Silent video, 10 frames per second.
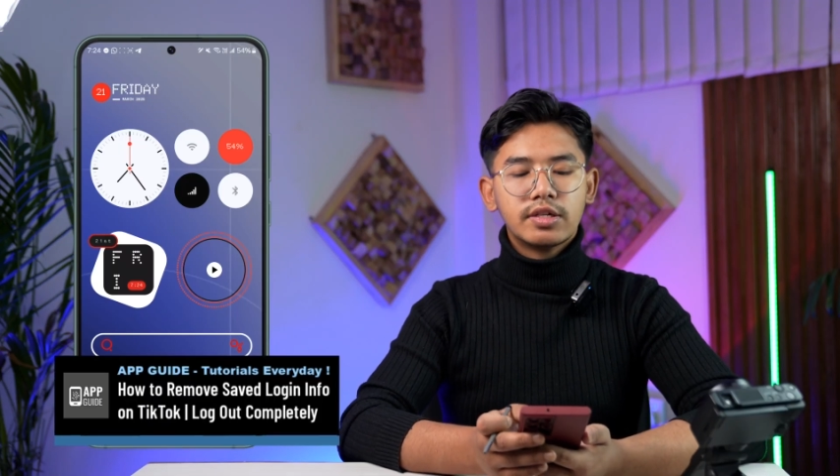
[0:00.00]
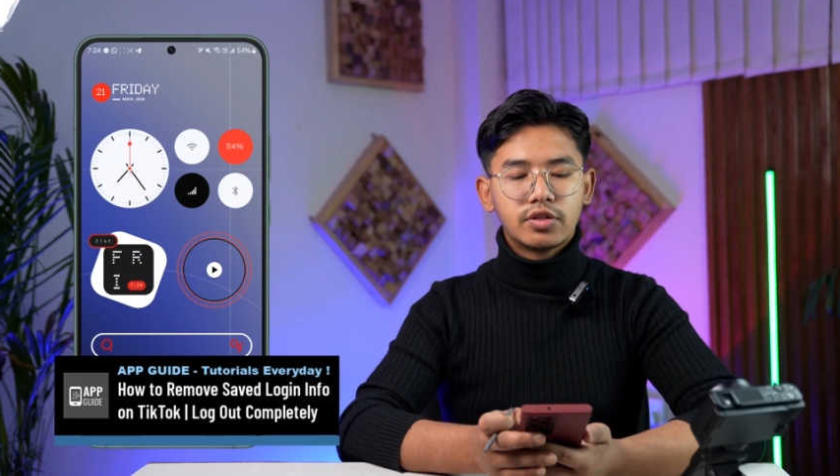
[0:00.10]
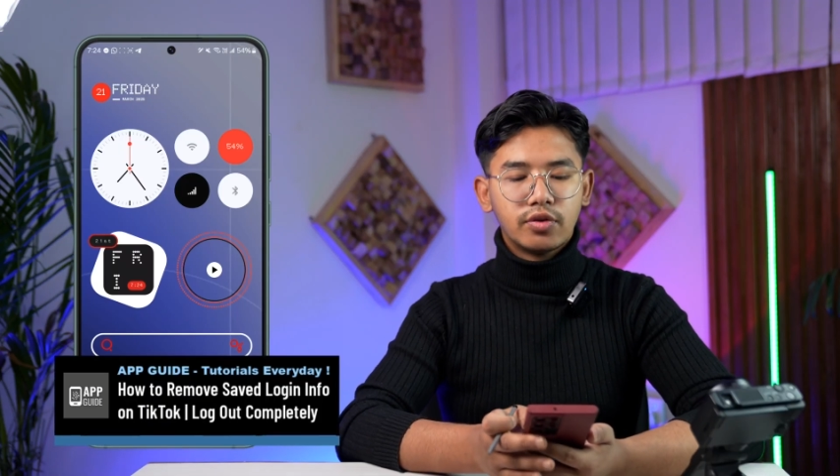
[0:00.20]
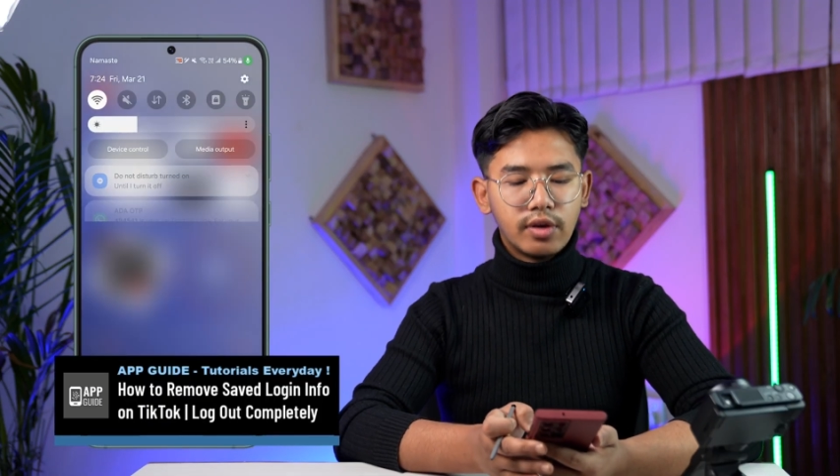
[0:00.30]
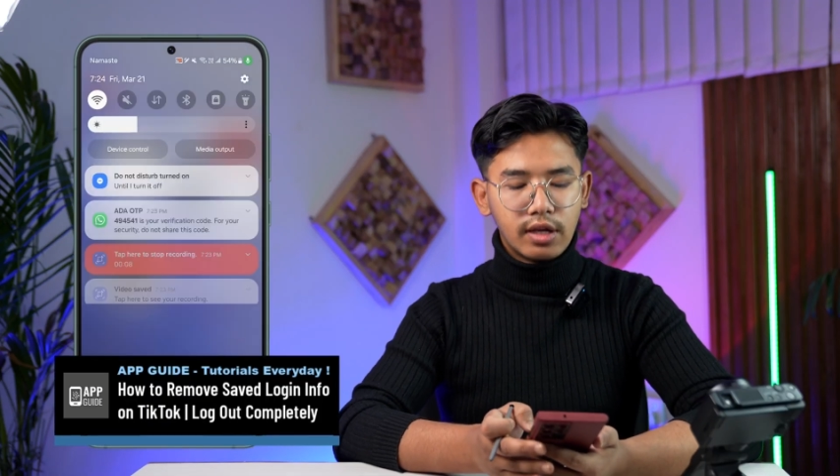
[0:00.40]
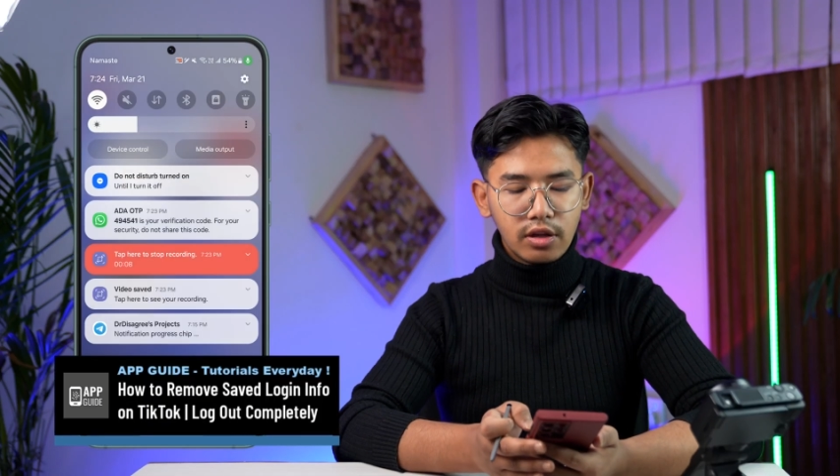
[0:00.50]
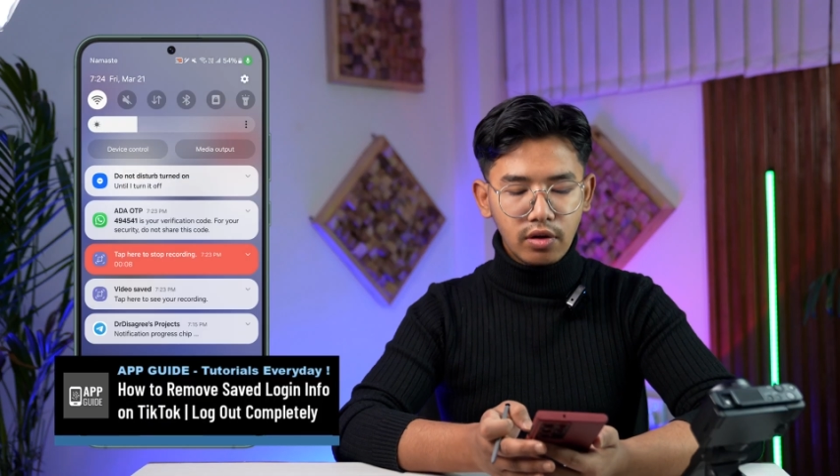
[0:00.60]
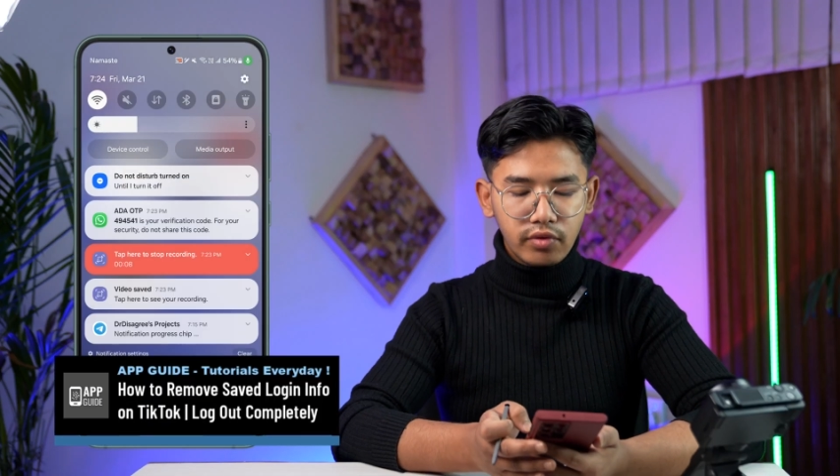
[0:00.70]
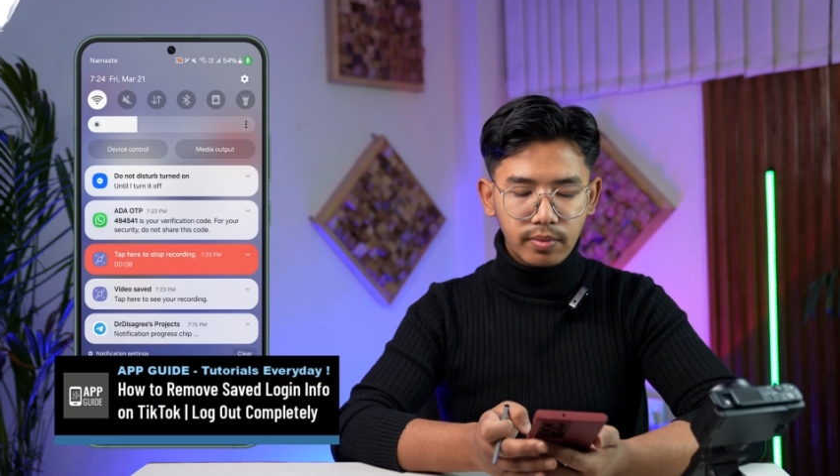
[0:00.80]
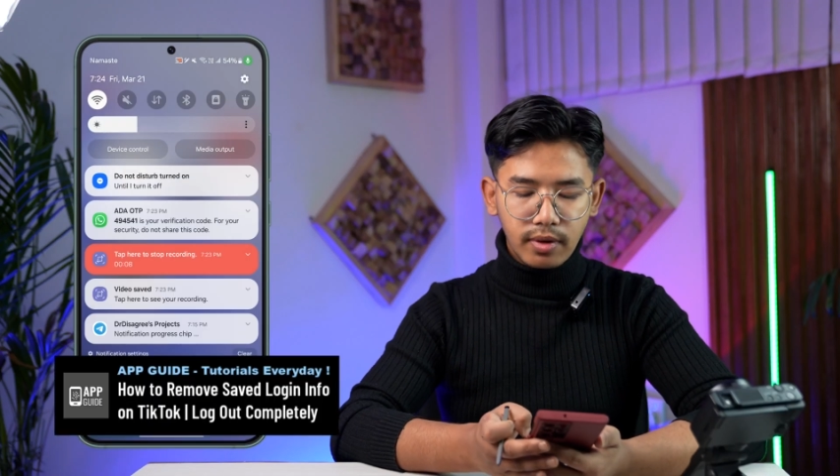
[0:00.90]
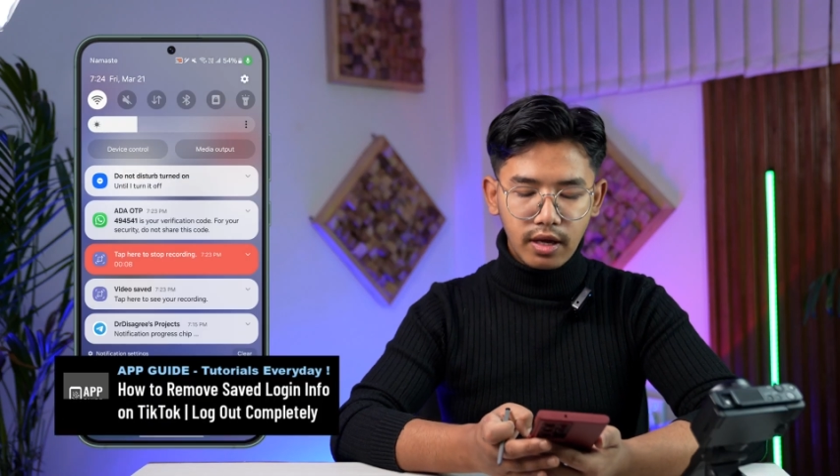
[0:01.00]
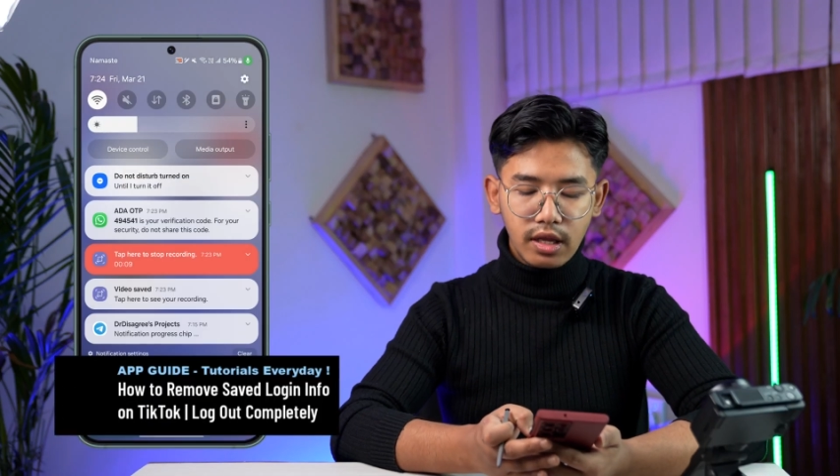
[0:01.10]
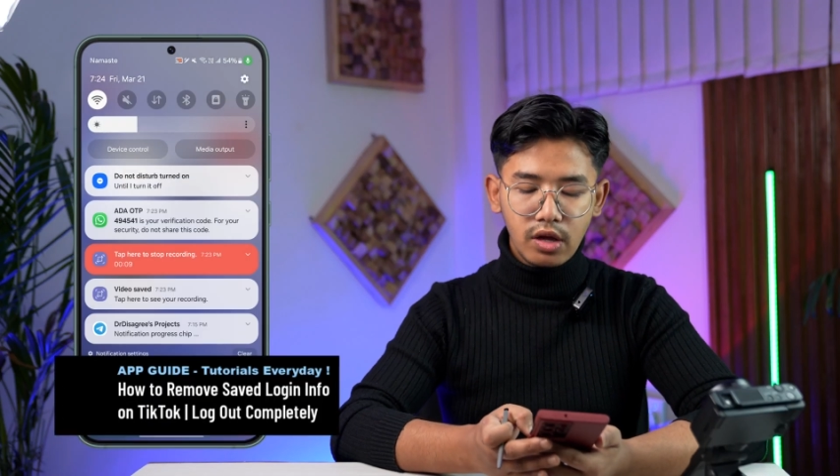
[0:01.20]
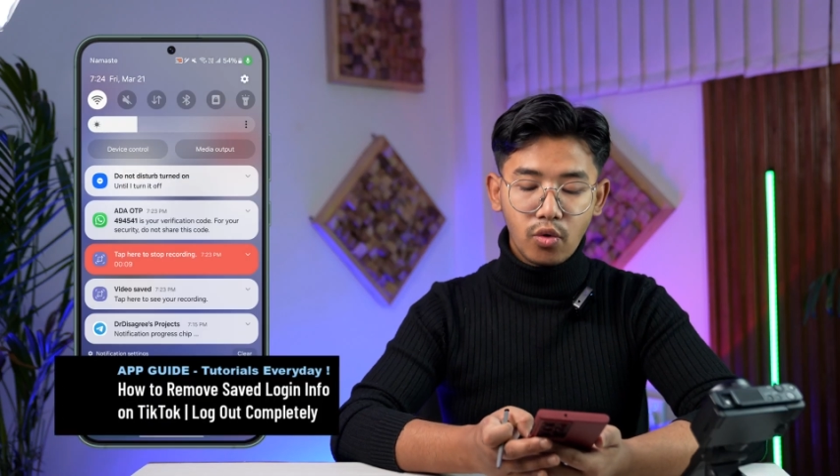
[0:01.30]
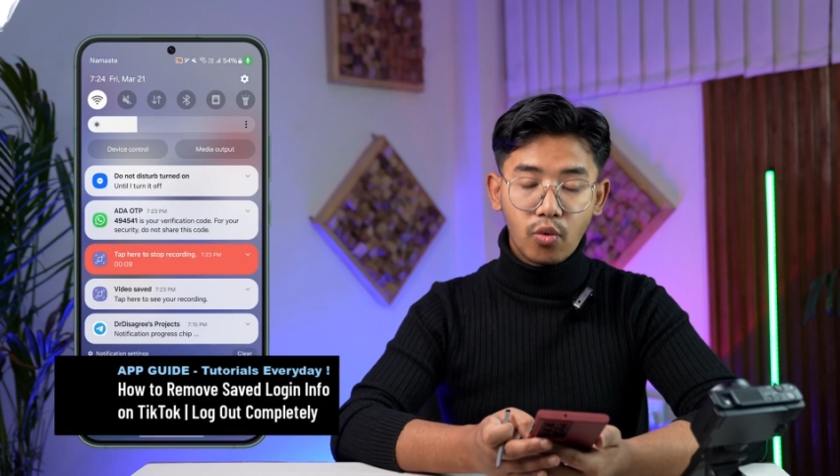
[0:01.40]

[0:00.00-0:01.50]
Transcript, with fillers: So hello everybody,